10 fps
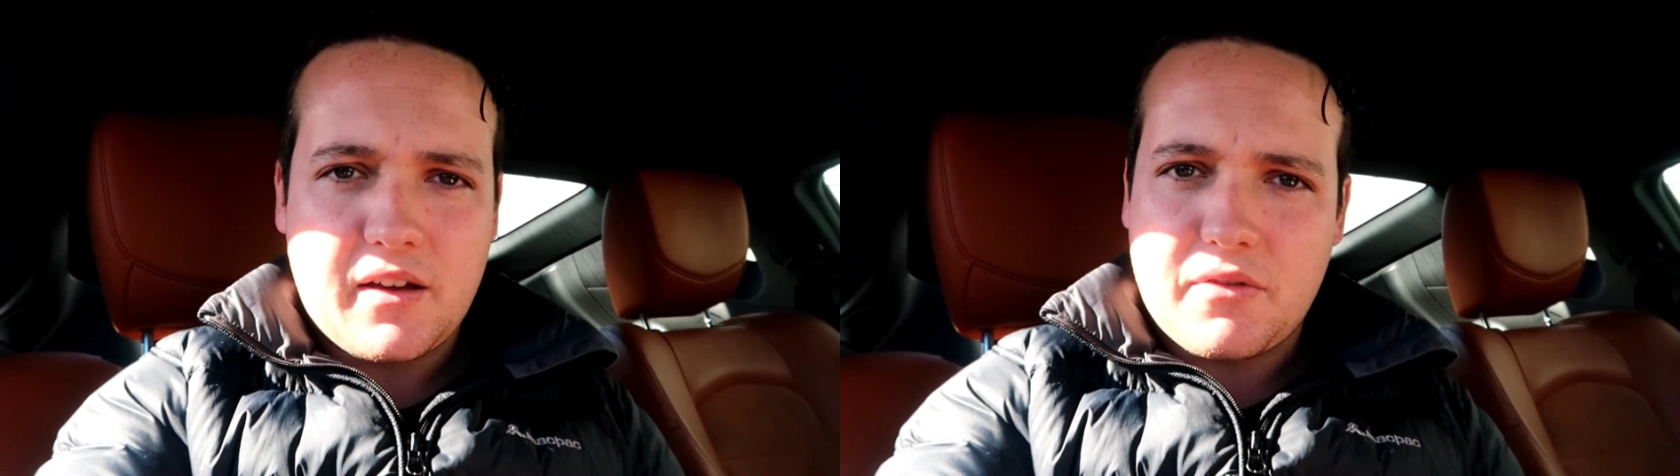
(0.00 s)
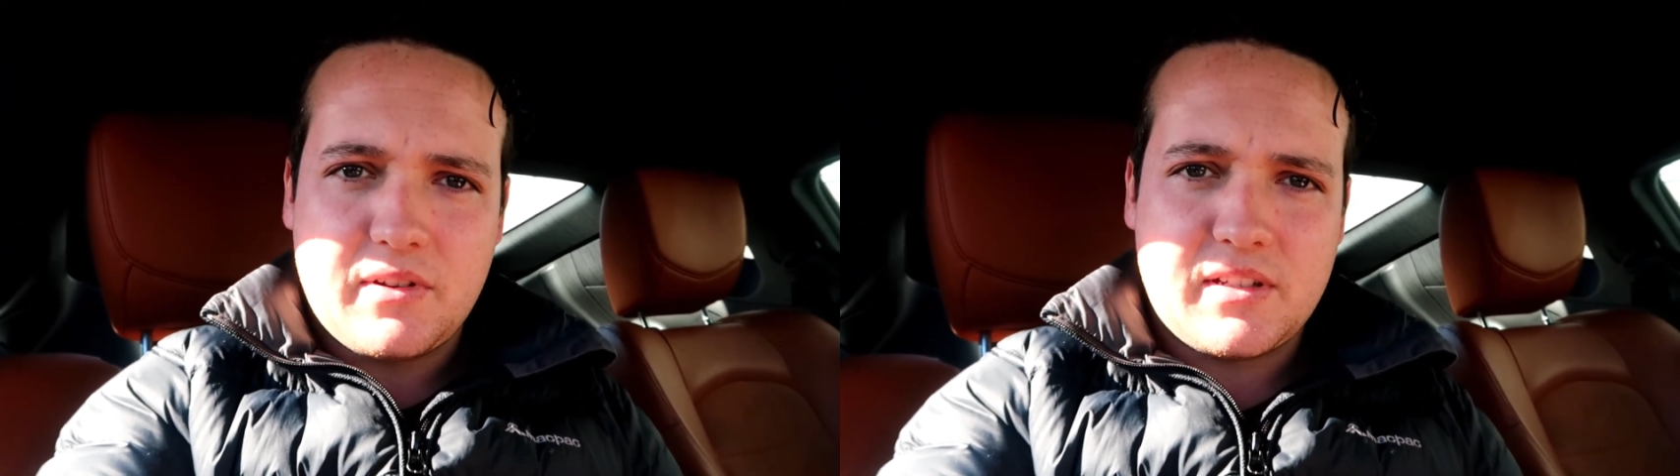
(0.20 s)

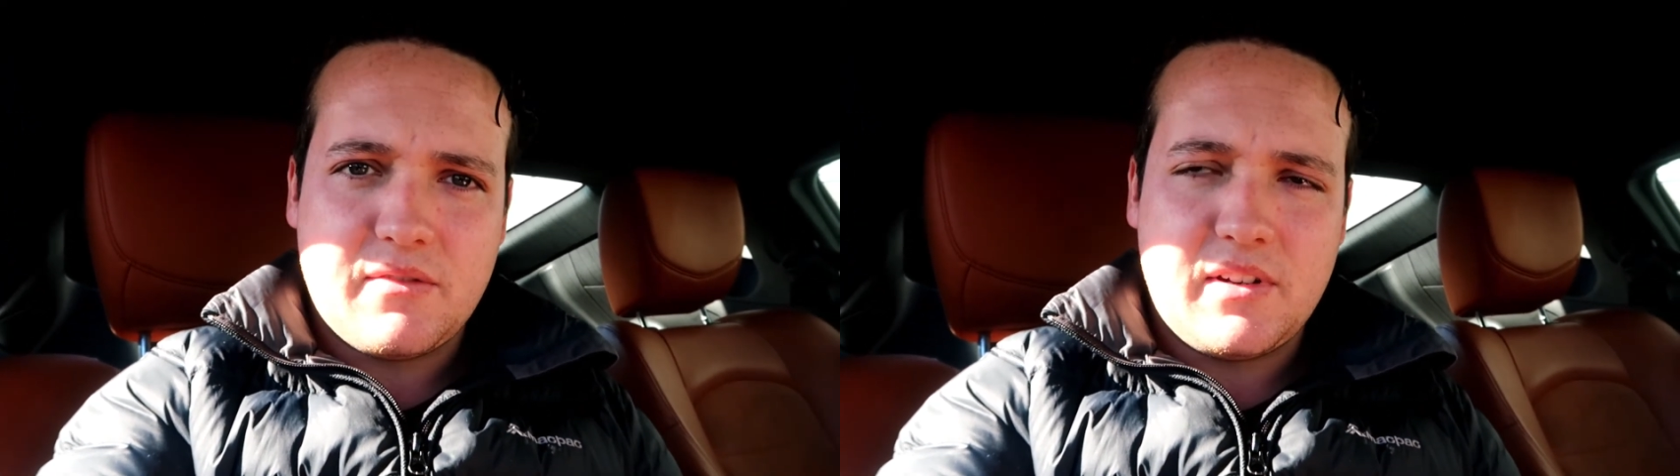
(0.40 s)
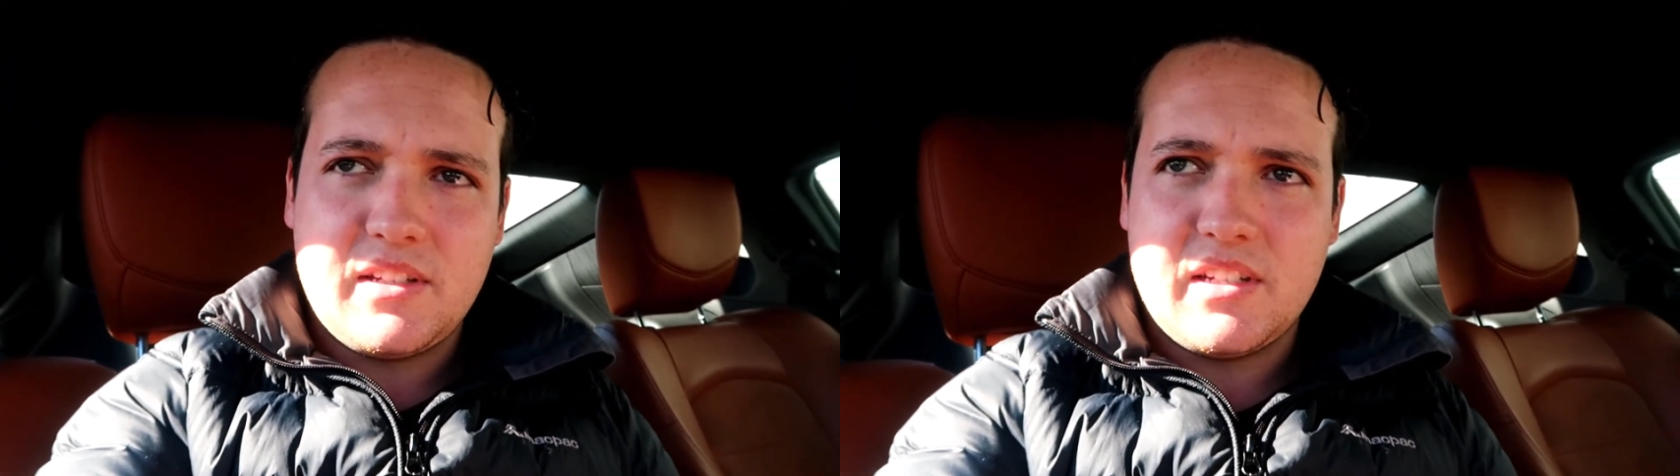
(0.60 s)

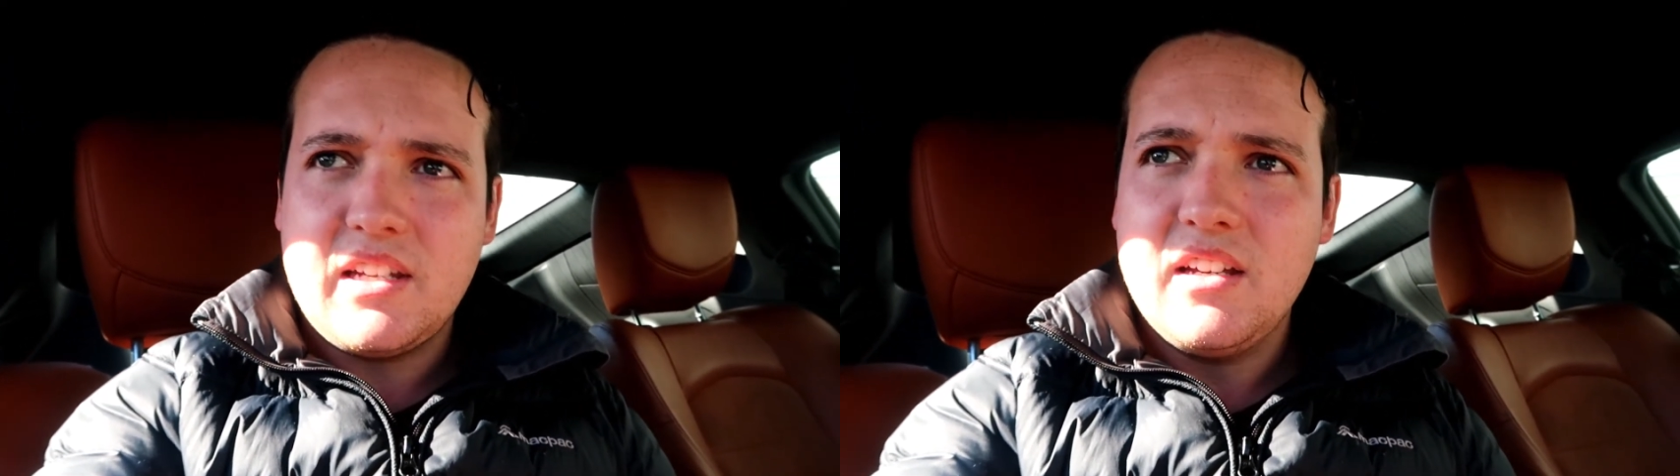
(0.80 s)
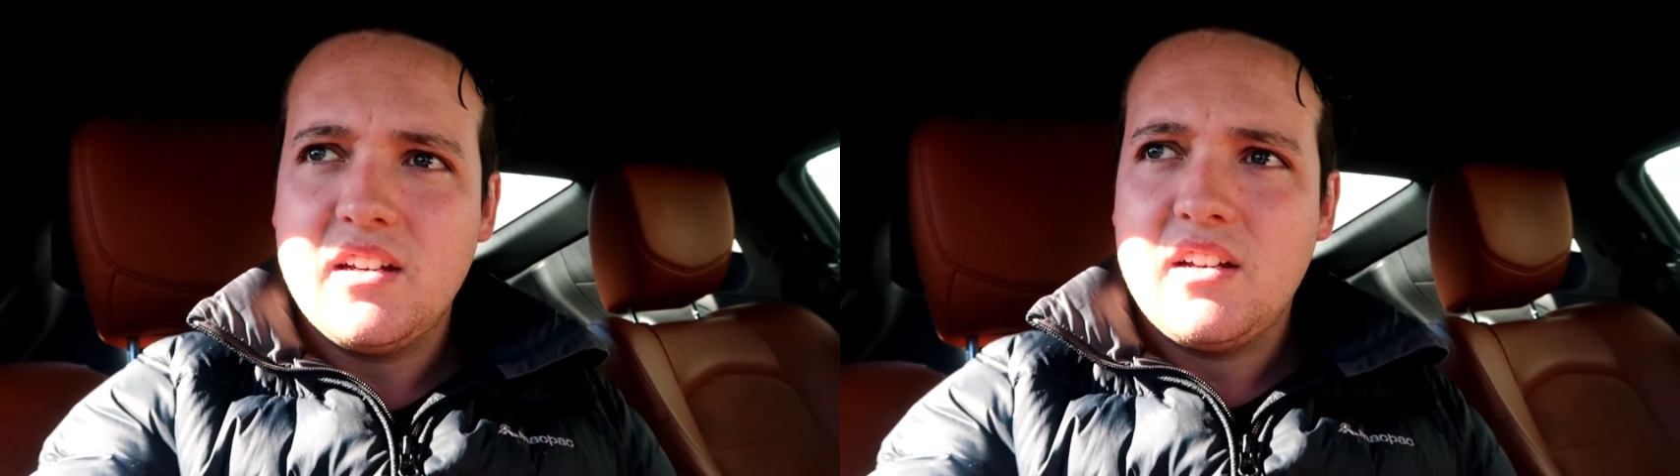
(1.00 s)

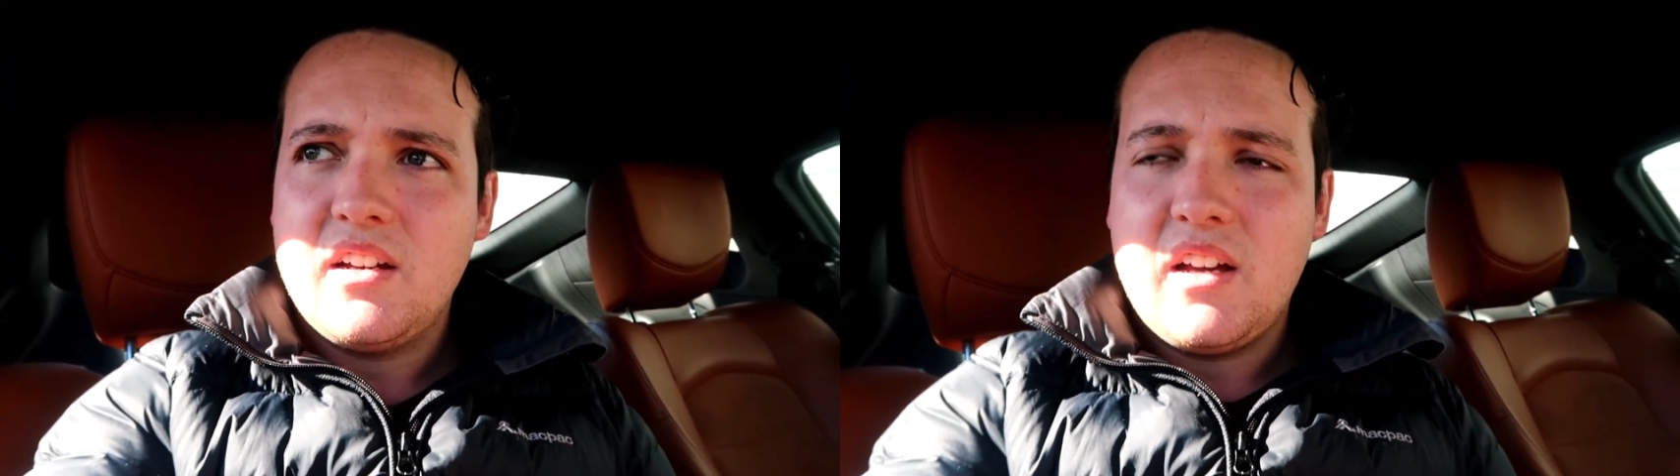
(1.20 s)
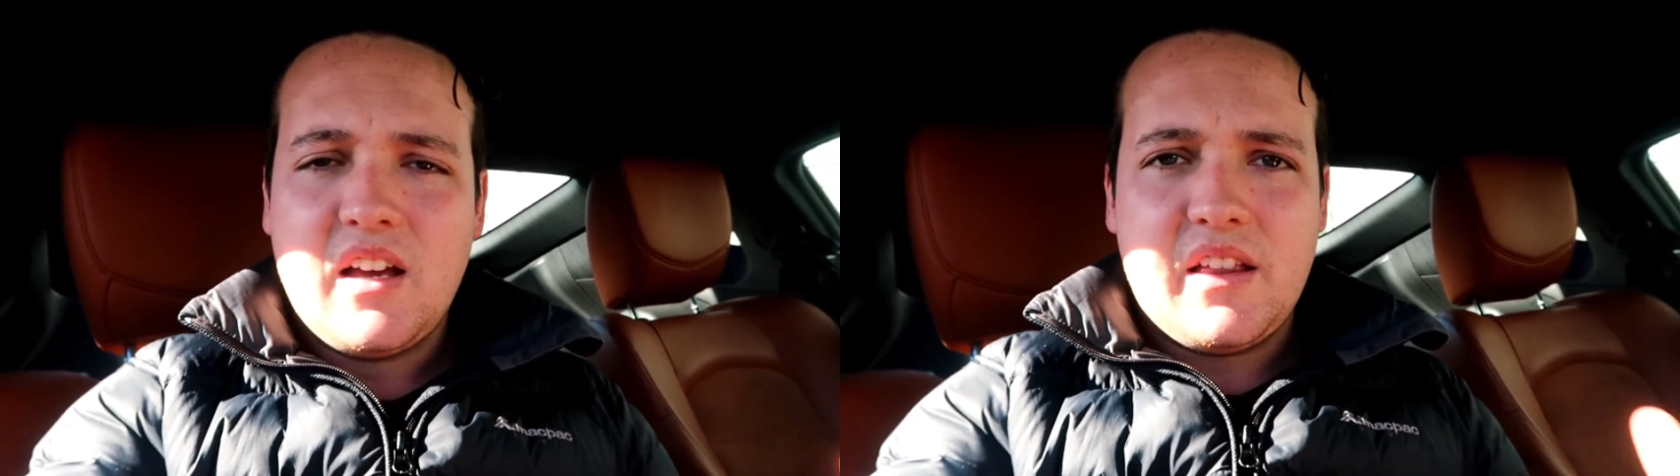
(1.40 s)

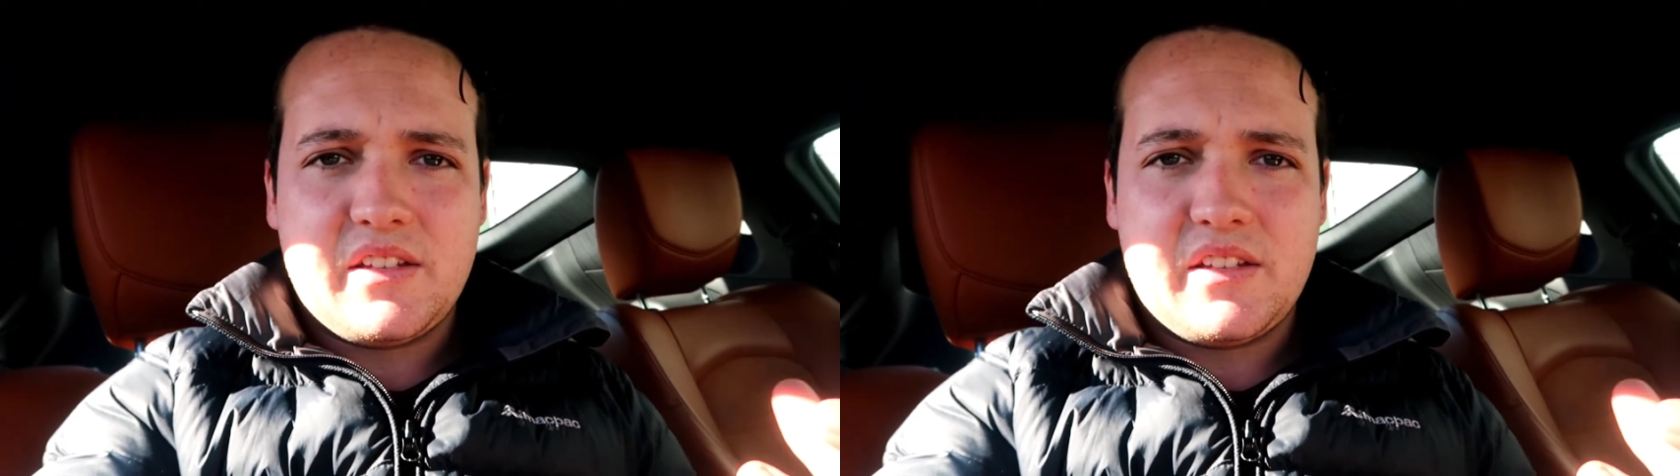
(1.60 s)
370Z,